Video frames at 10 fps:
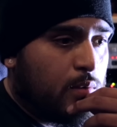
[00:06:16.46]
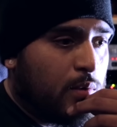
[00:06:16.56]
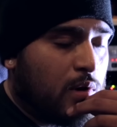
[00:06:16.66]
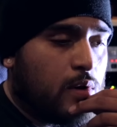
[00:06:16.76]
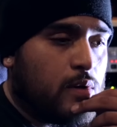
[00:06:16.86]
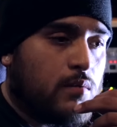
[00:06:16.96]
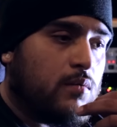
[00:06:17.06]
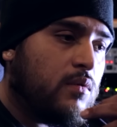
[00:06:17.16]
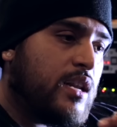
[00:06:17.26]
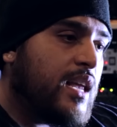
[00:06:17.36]
Well,
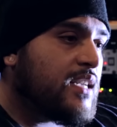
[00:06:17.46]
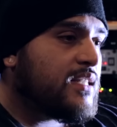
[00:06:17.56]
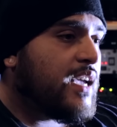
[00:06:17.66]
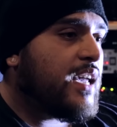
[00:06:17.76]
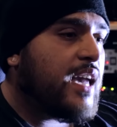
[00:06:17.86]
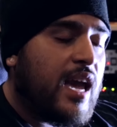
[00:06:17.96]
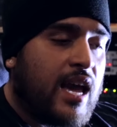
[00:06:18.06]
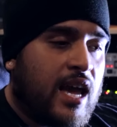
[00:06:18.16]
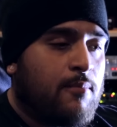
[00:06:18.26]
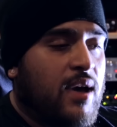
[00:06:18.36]
the next day
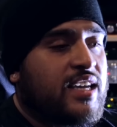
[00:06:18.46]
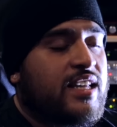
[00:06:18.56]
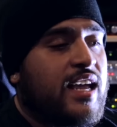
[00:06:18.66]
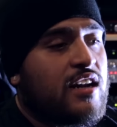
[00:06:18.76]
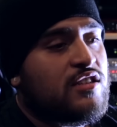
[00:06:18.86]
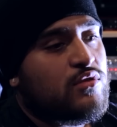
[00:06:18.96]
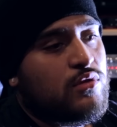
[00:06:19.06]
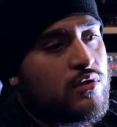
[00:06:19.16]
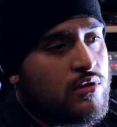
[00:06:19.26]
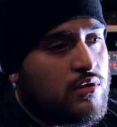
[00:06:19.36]
came, I get out of
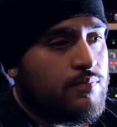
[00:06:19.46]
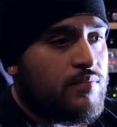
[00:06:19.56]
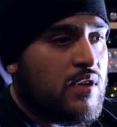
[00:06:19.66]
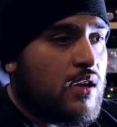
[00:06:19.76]
school,